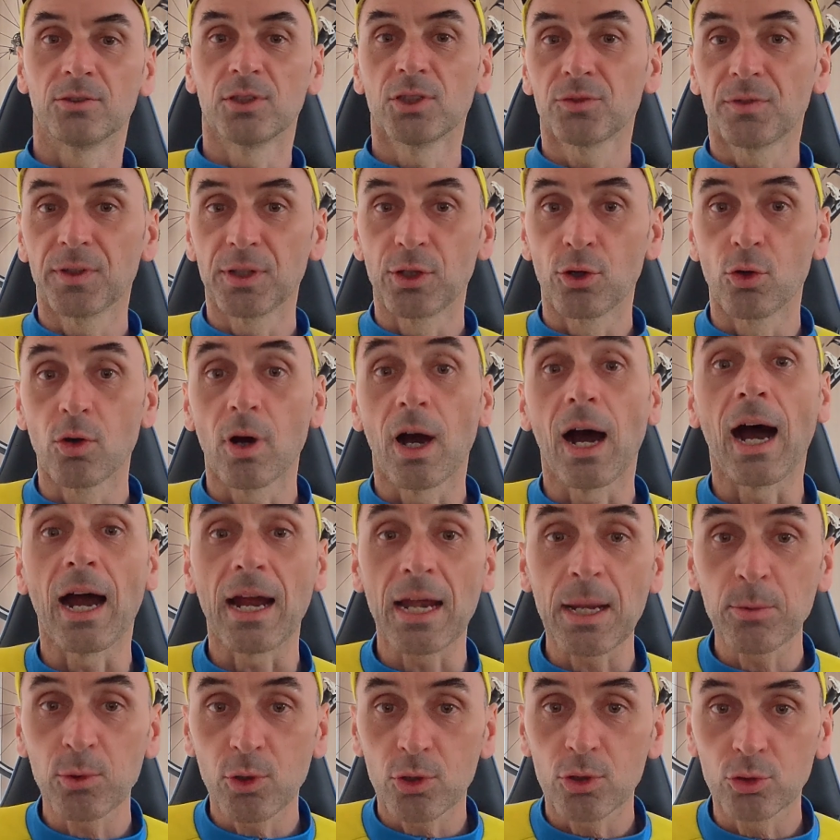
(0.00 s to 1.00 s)
this video, I
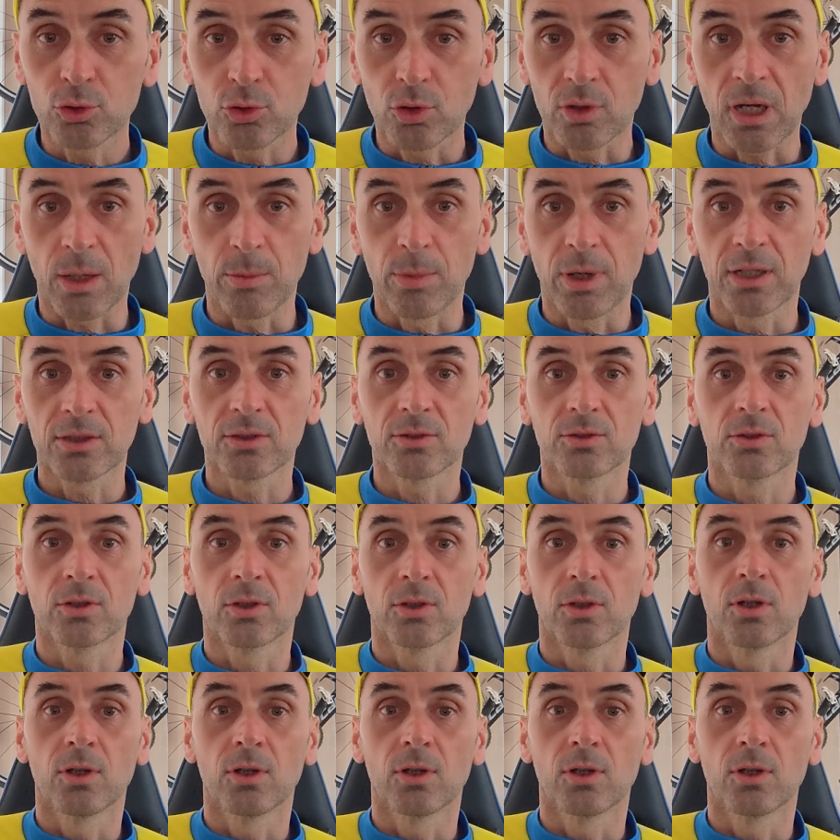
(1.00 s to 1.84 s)
am going to talk about